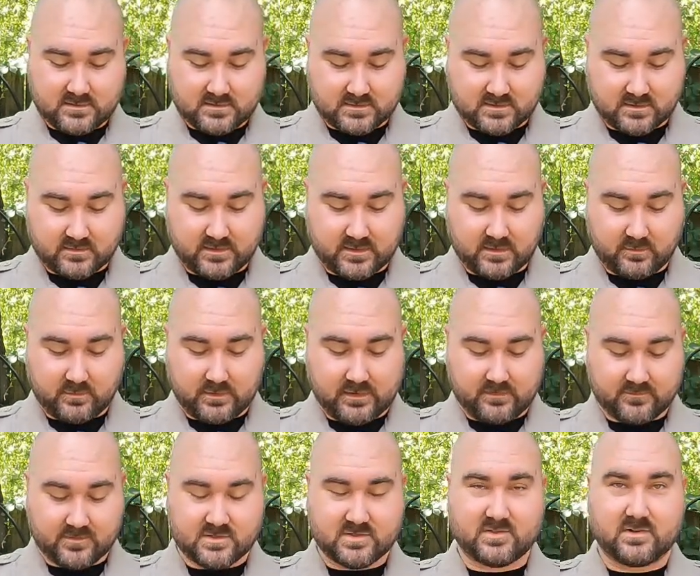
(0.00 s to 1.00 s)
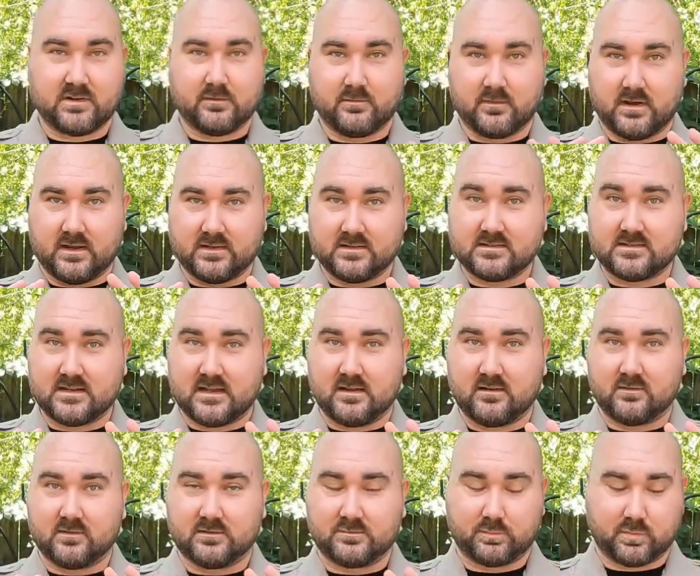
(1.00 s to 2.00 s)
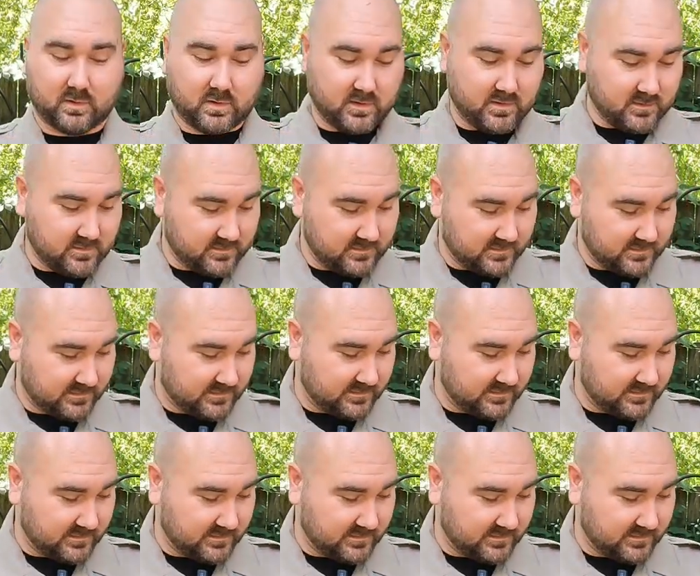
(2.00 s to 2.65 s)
So here we have the Streamlight Stylus Pro.